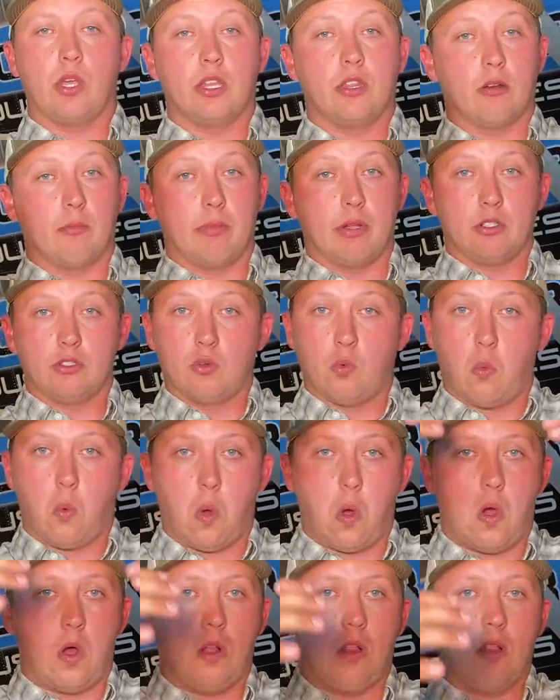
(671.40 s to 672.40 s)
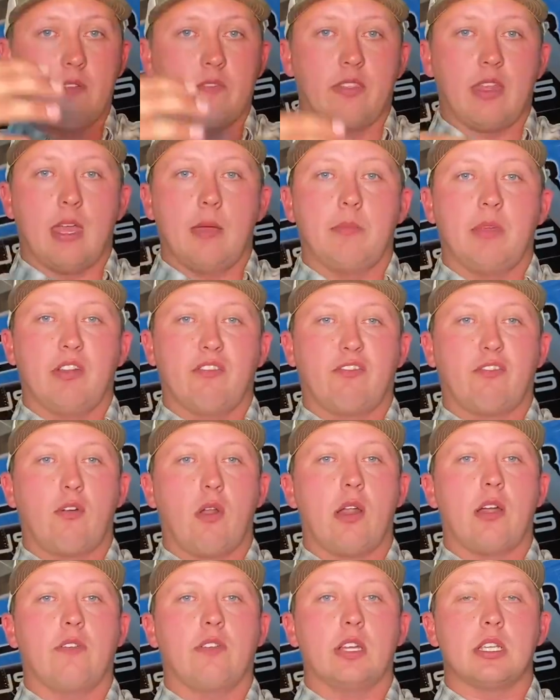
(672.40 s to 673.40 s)
either build a wall of them in
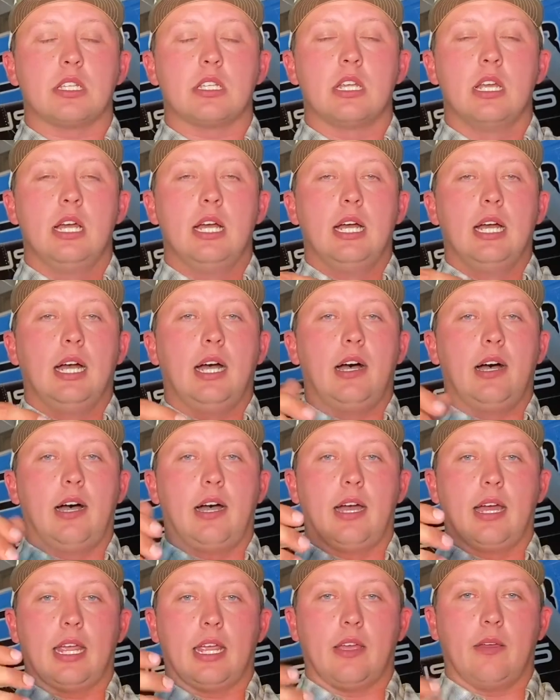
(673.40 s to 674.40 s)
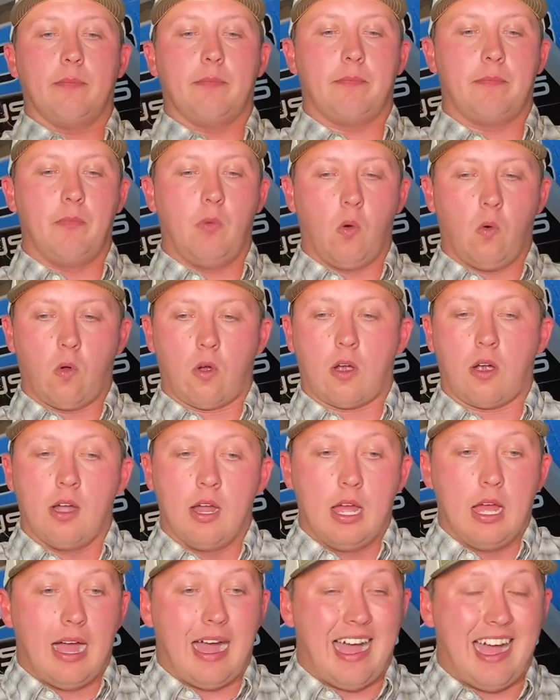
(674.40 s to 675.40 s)
front of us, or
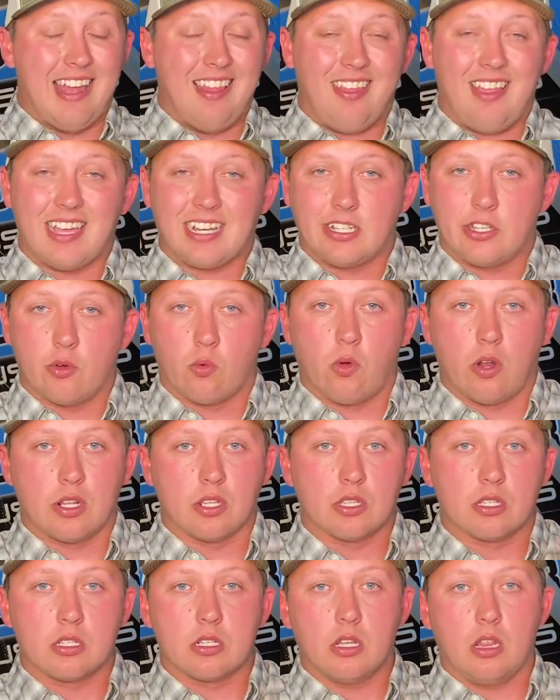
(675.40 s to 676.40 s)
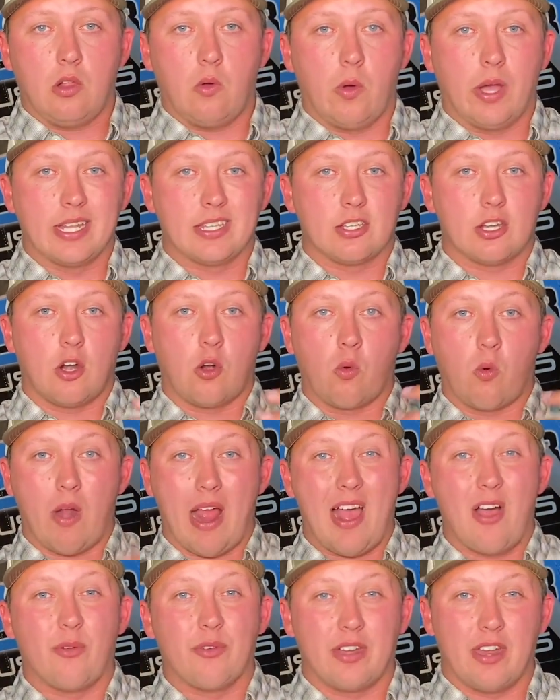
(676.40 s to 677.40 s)
I like to run silhouettes
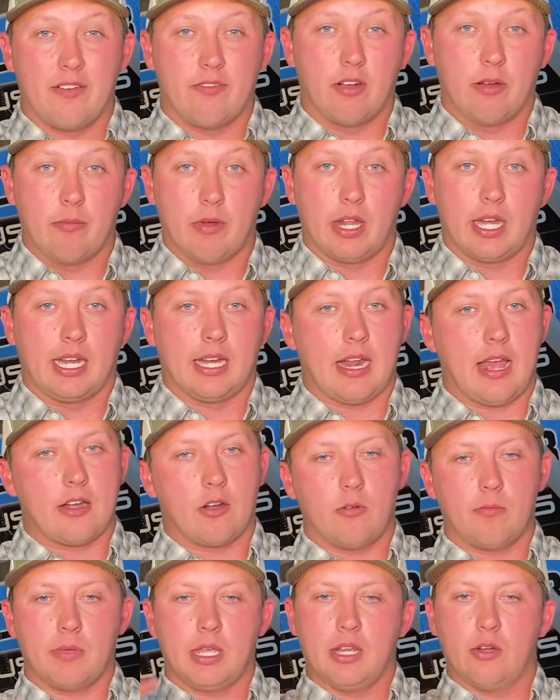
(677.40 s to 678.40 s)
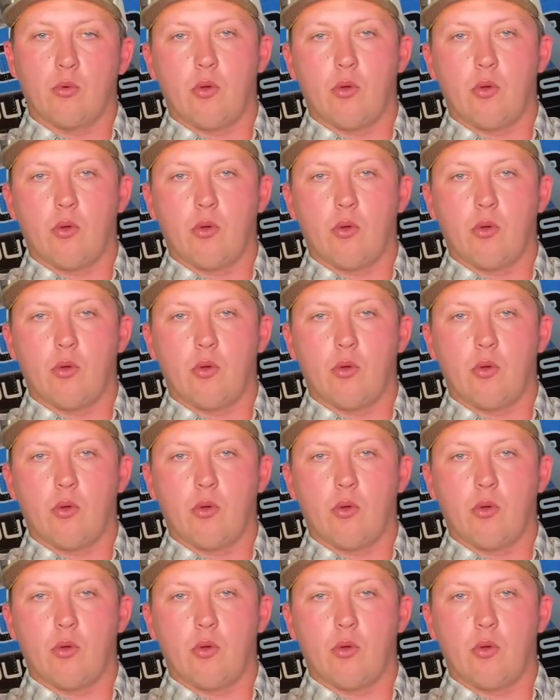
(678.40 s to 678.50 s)
around everybody. And I don't mean